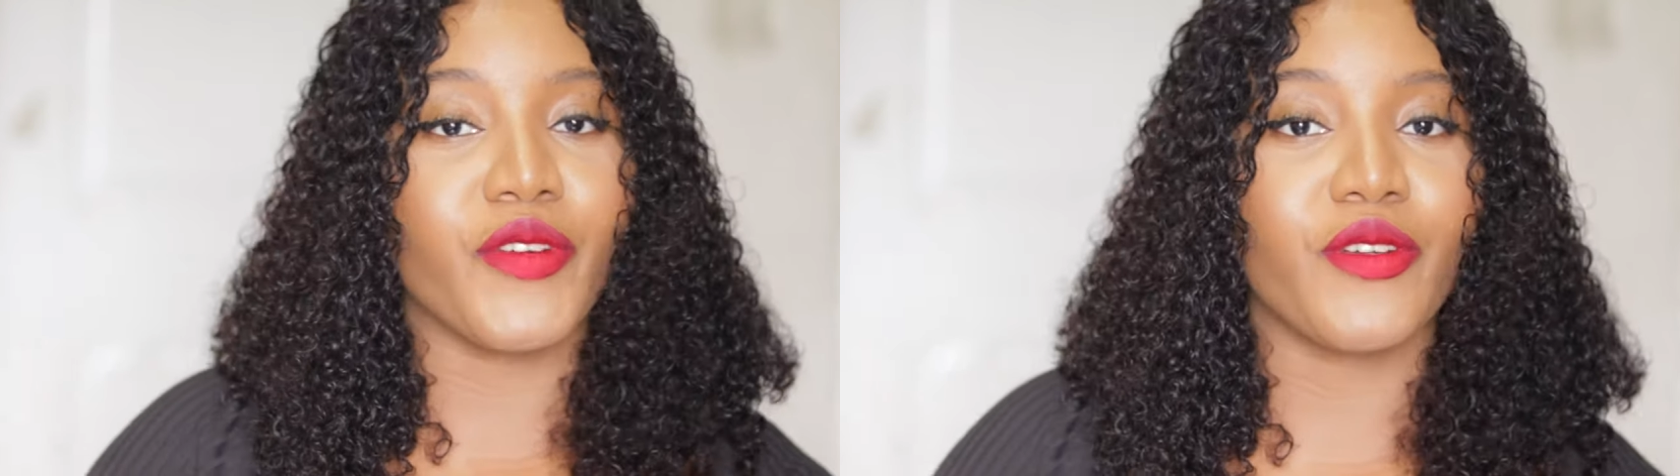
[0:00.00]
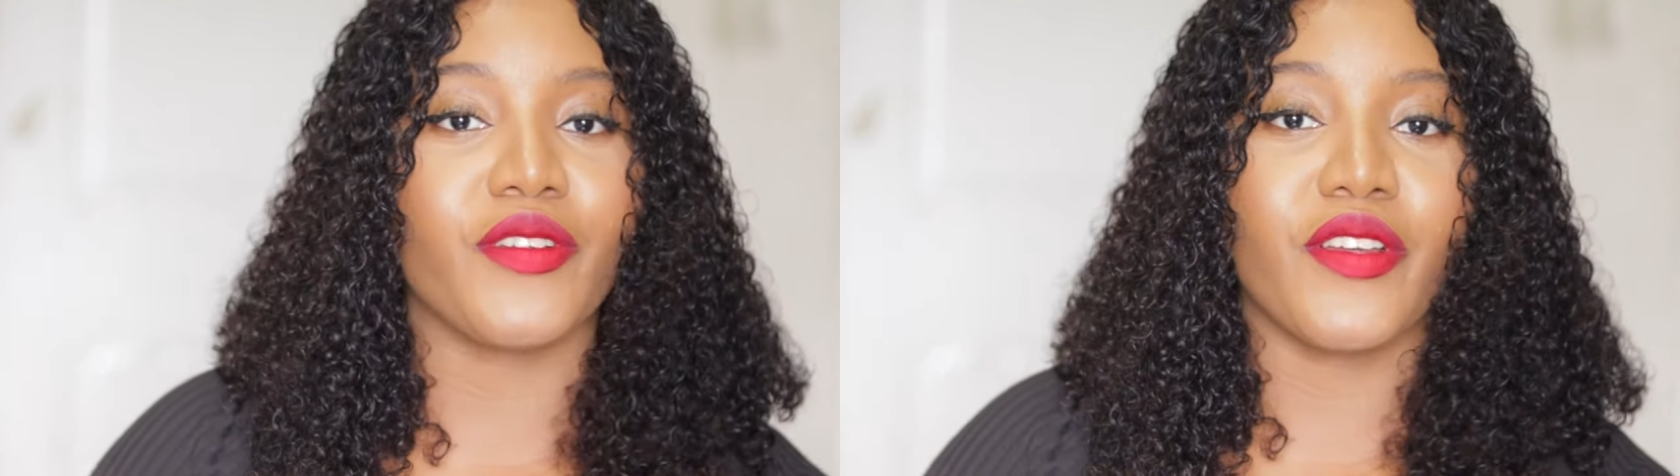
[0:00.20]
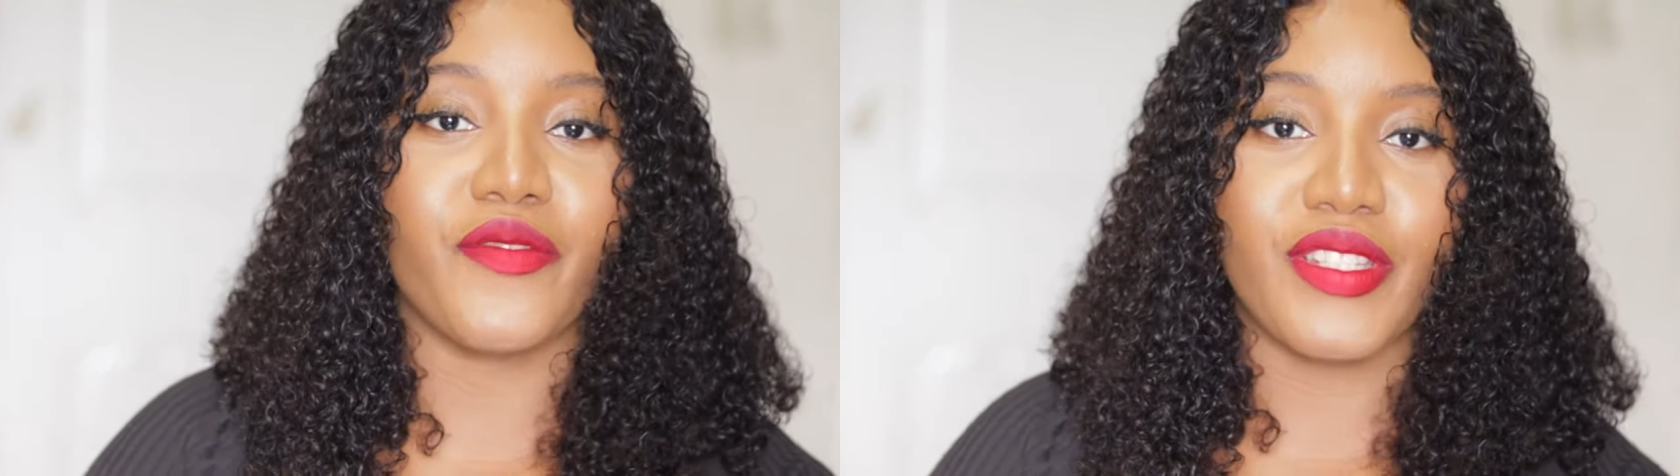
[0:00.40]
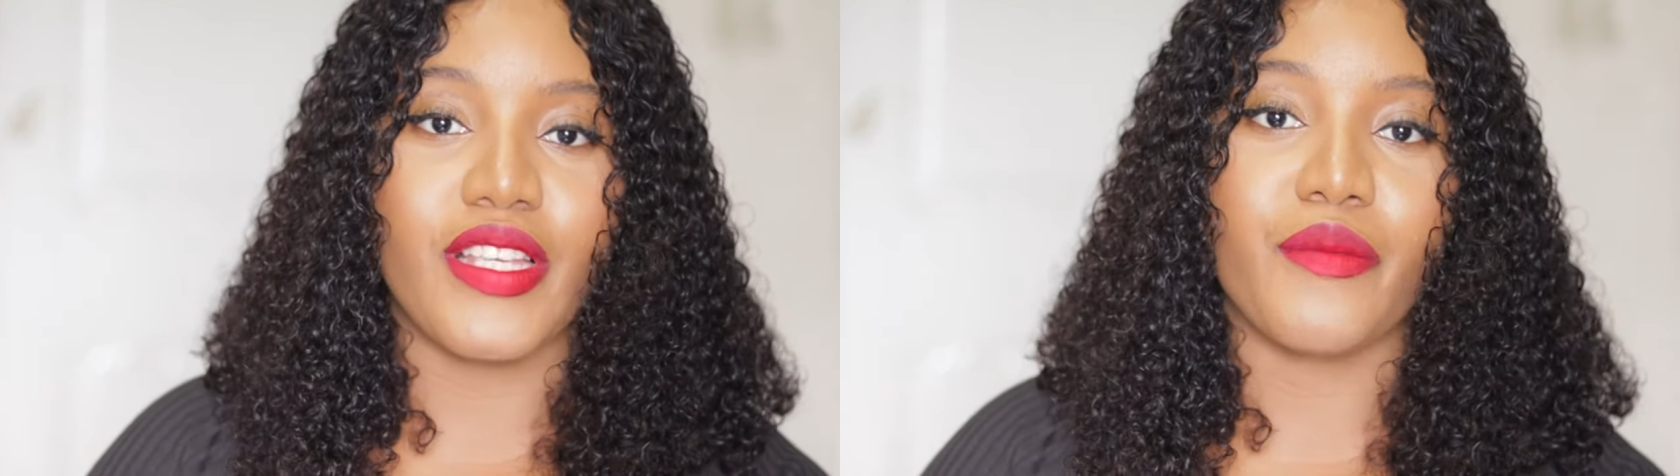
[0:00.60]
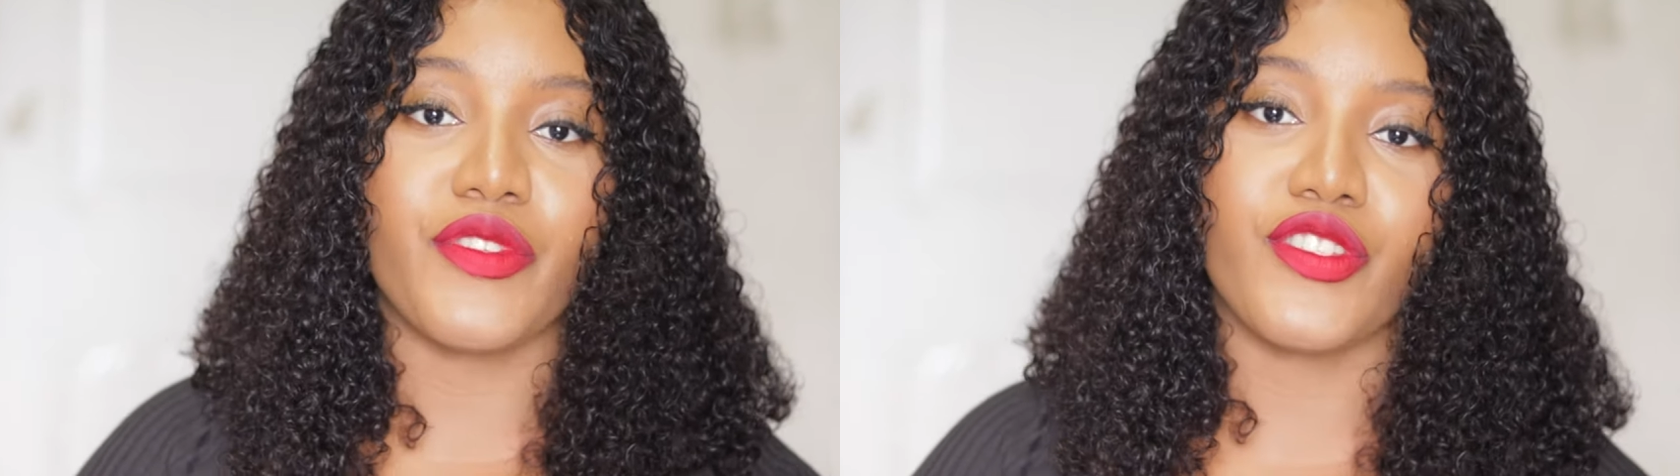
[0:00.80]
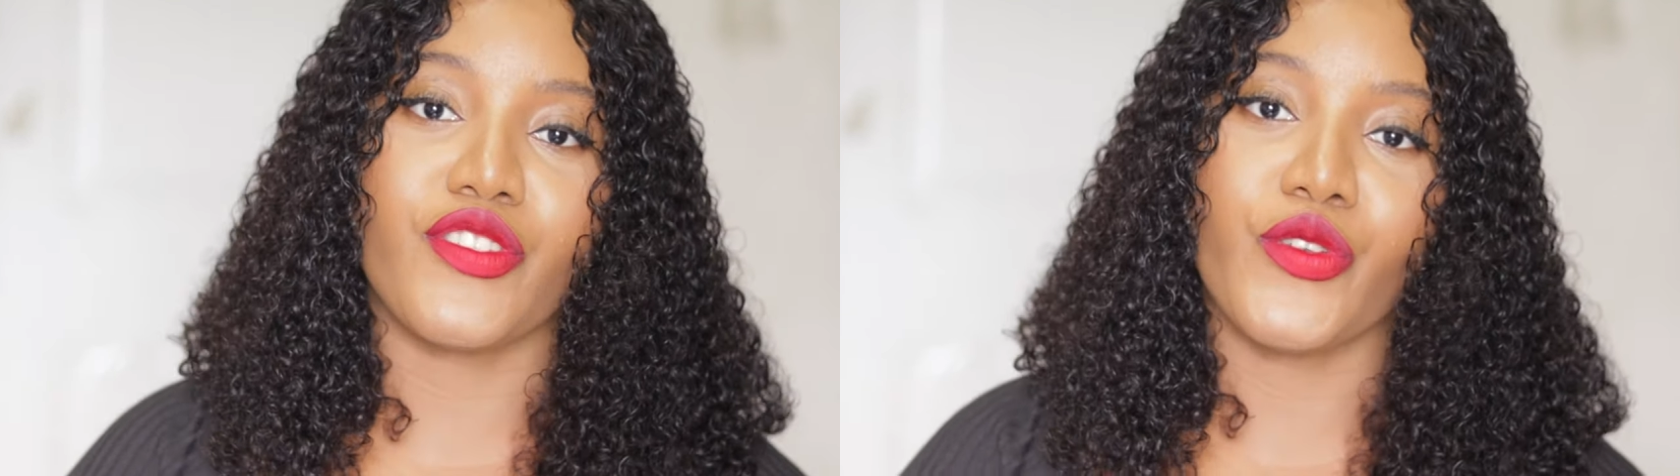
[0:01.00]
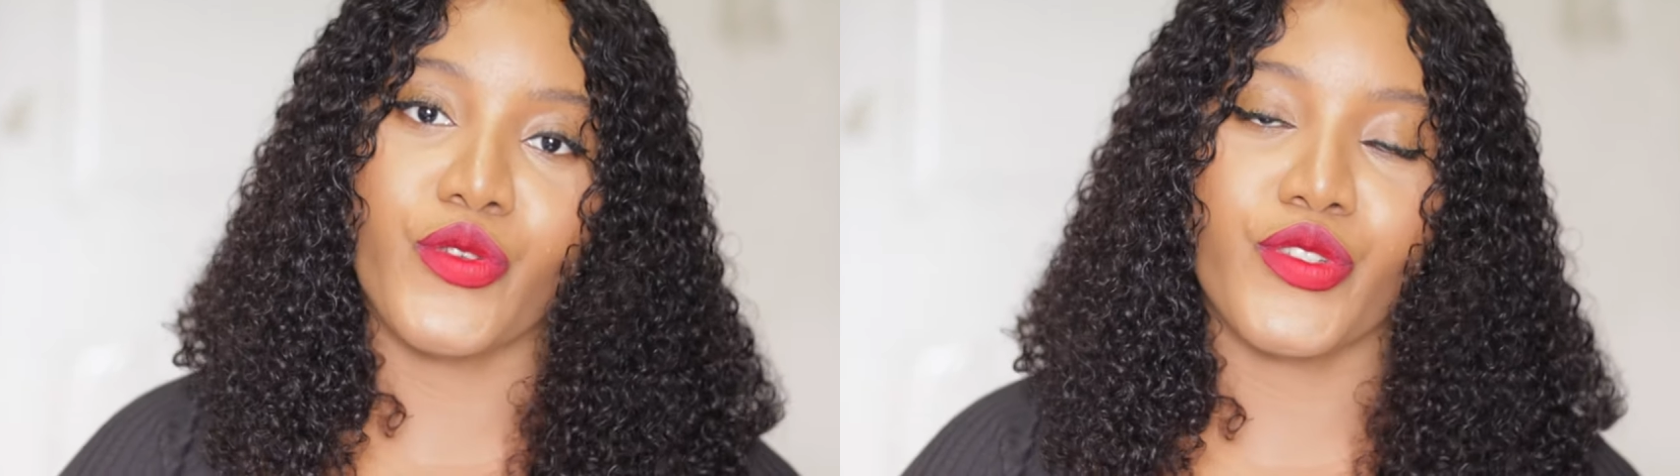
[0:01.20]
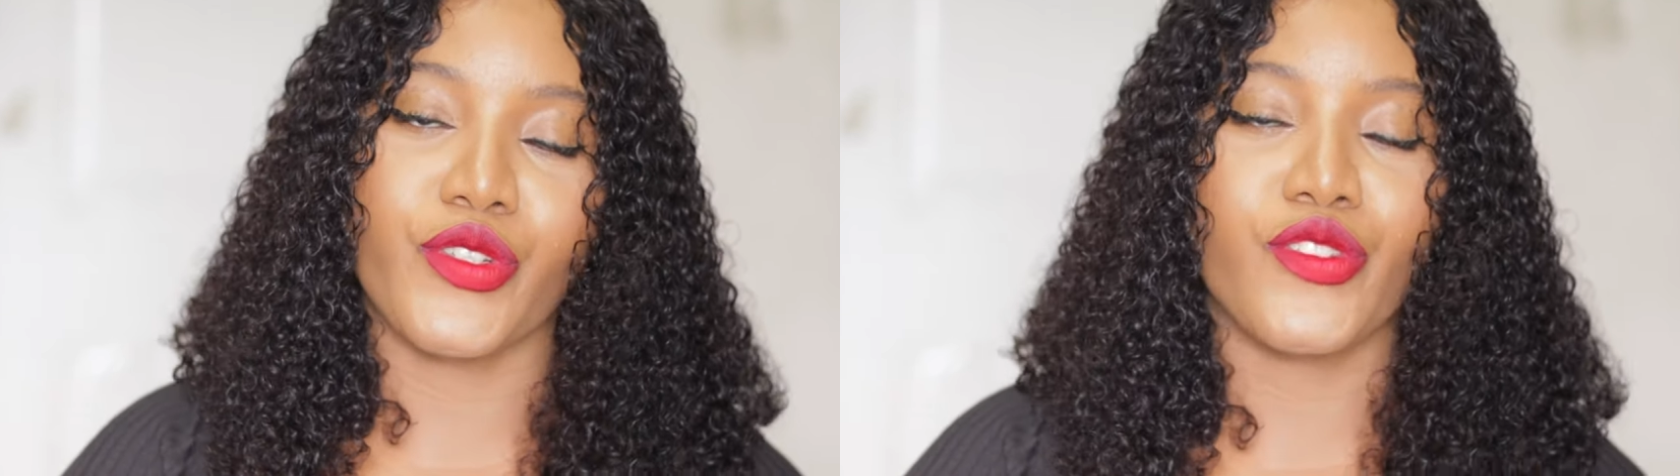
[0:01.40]
regular vitamin C
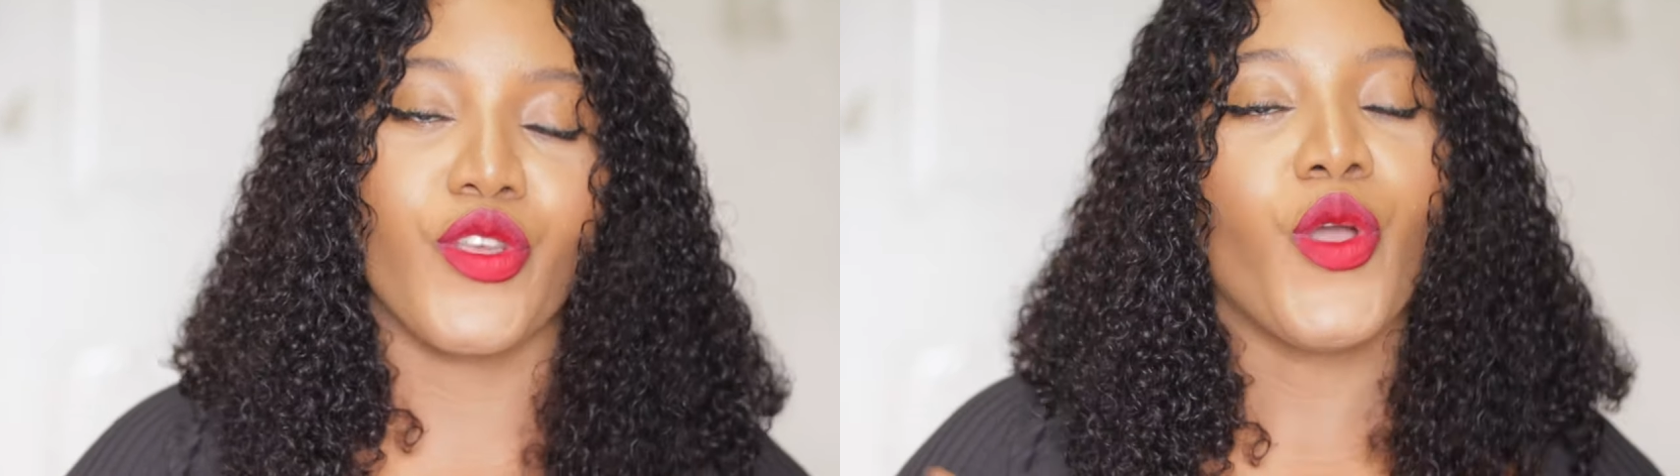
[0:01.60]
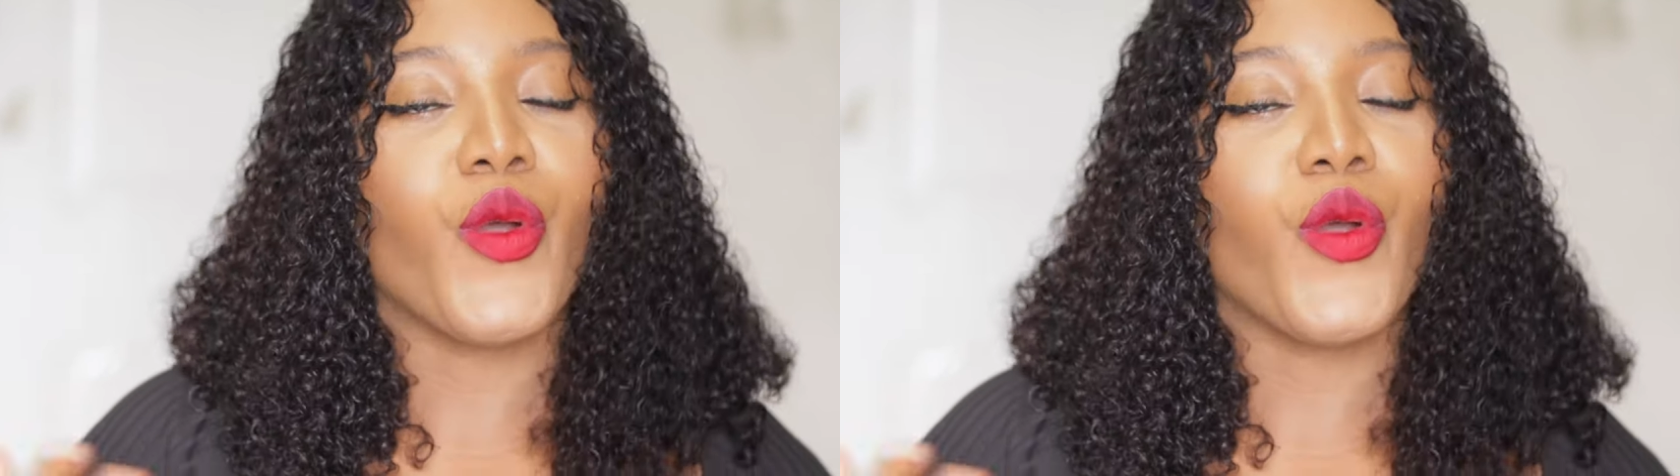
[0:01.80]
lotions.